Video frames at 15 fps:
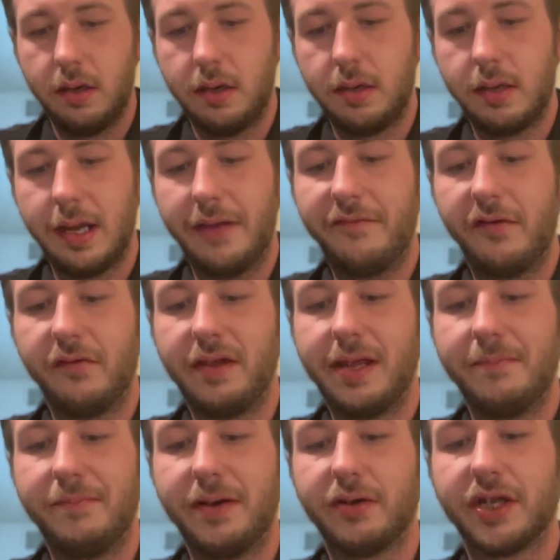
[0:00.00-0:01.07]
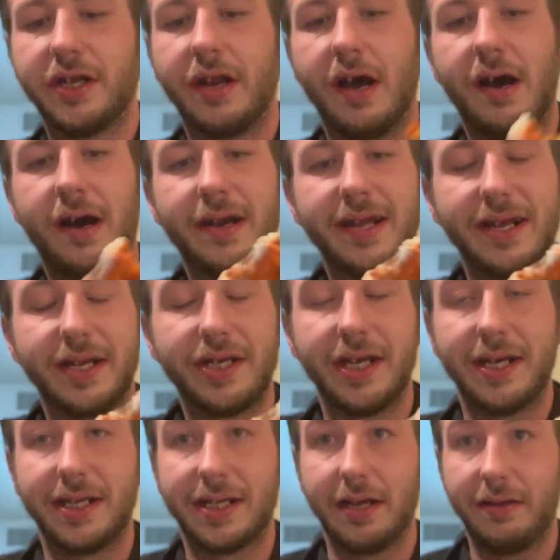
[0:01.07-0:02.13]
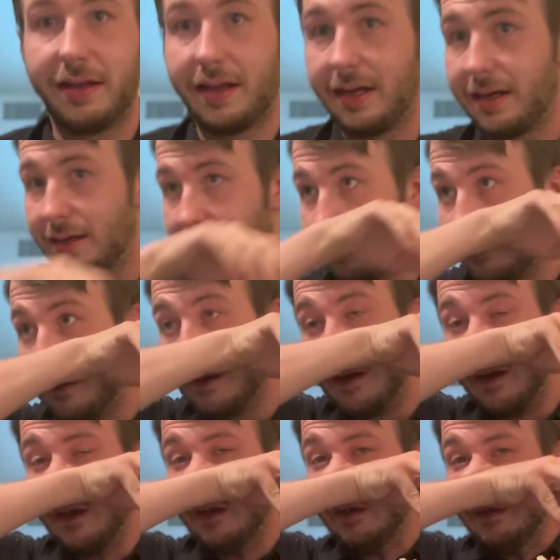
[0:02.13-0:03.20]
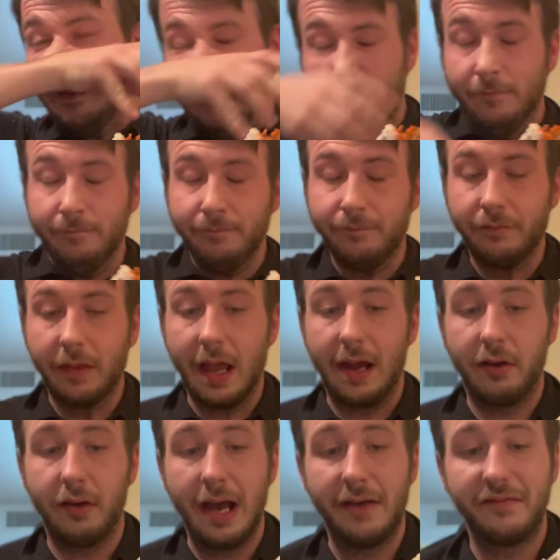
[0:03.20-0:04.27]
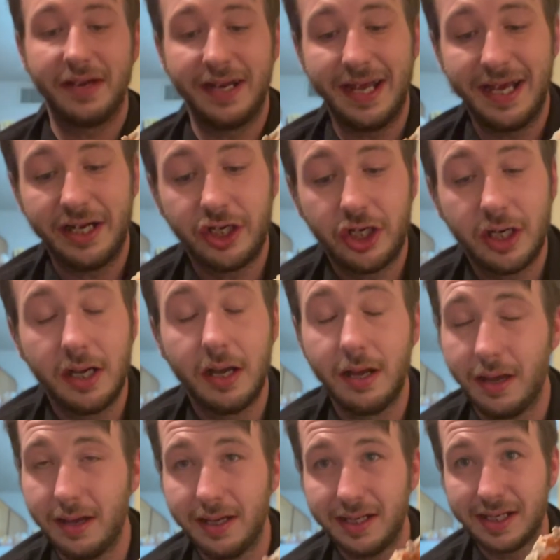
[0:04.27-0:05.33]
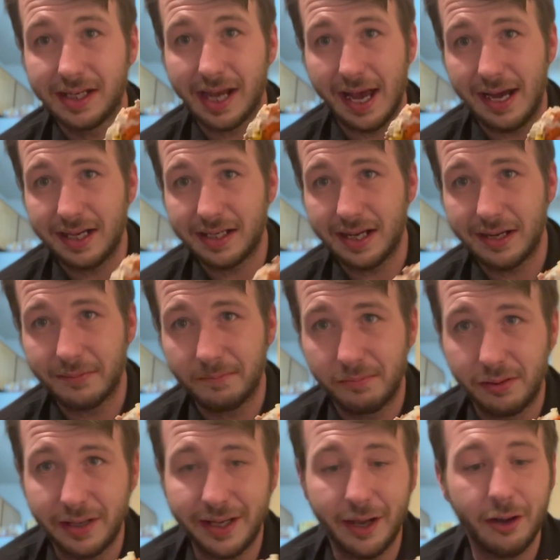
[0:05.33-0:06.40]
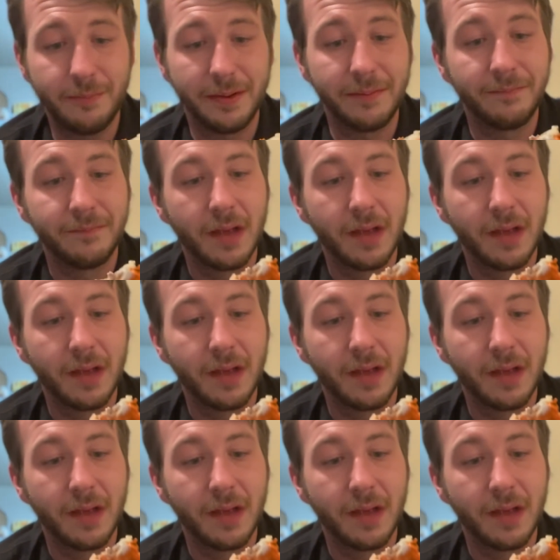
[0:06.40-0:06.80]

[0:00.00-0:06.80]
Haven't really built an audience yet, so like, I don't have a niche. The sky's like pretty open.